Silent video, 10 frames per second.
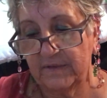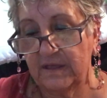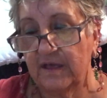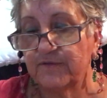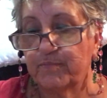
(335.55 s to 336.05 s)

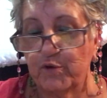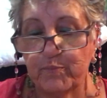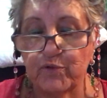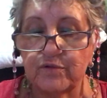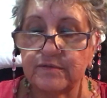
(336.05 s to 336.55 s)
it has
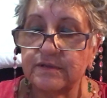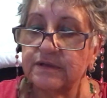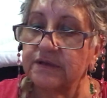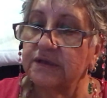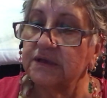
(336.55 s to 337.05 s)
purple
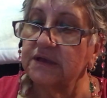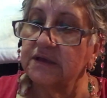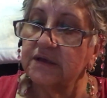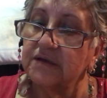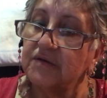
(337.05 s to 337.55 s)

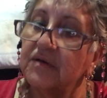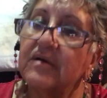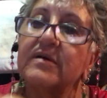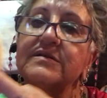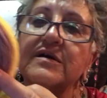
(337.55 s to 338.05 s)

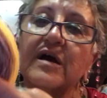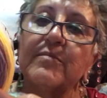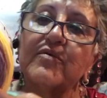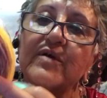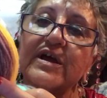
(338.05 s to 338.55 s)
in the
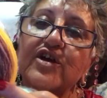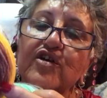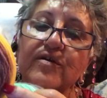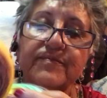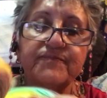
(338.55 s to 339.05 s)
combo right
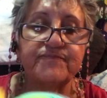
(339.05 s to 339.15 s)
here.